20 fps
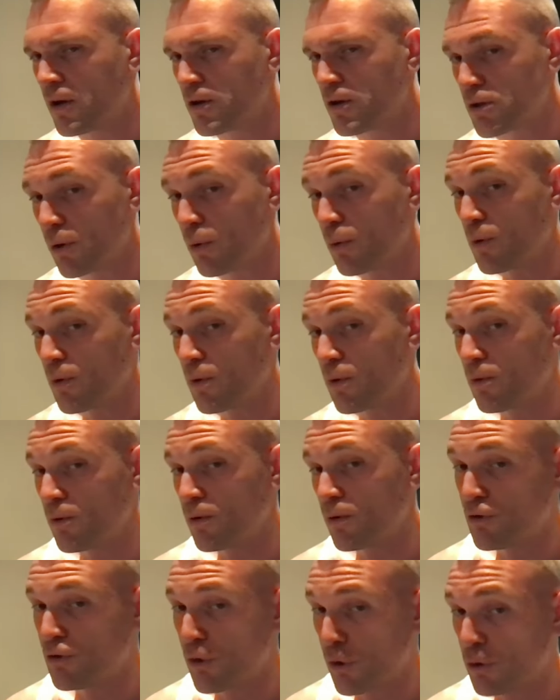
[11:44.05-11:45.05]
So
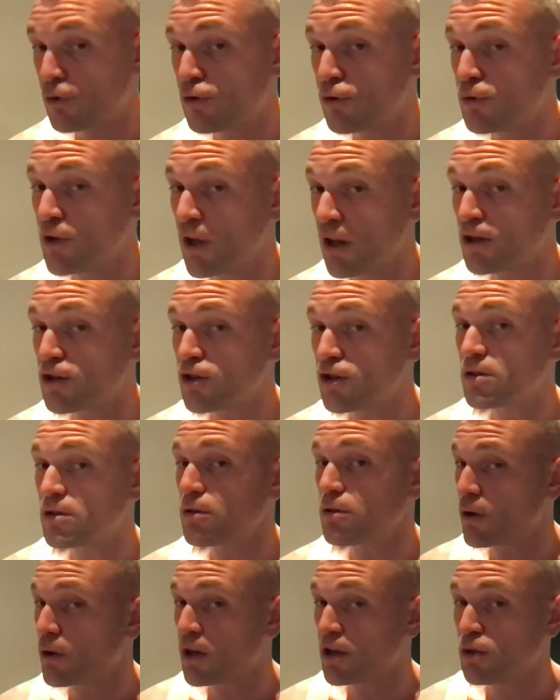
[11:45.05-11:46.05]
do your due
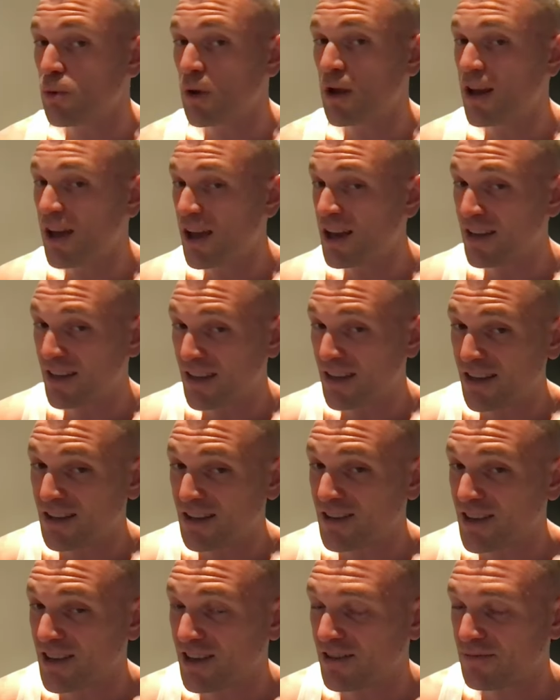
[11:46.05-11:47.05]
diligence, look into it, and eat
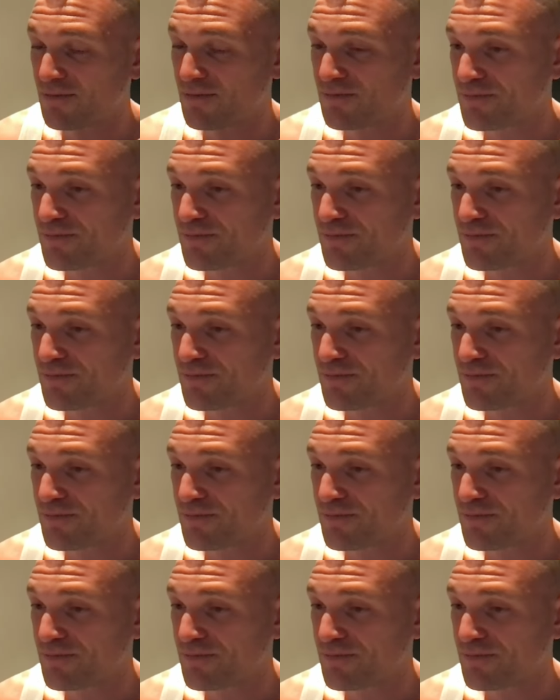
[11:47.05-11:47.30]
clean.